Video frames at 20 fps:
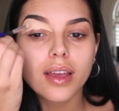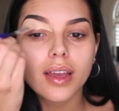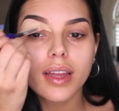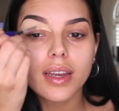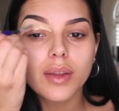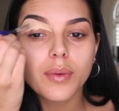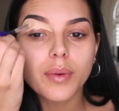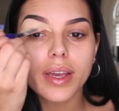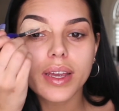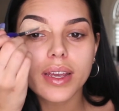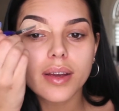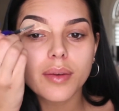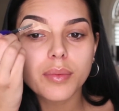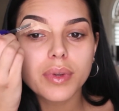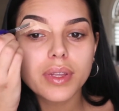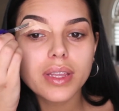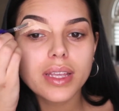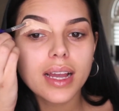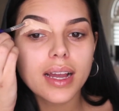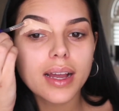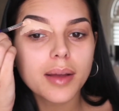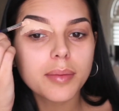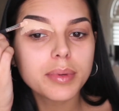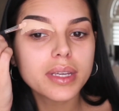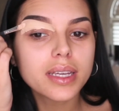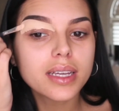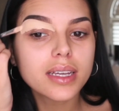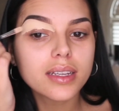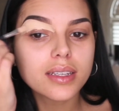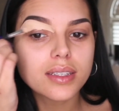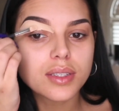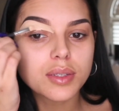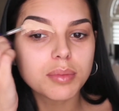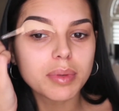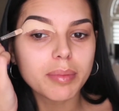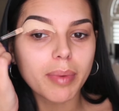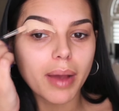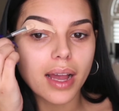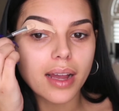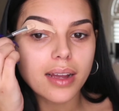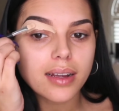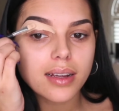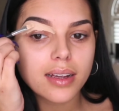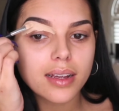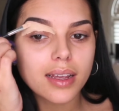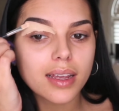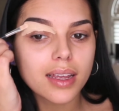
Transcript: Anyway, I'm really happy to be back,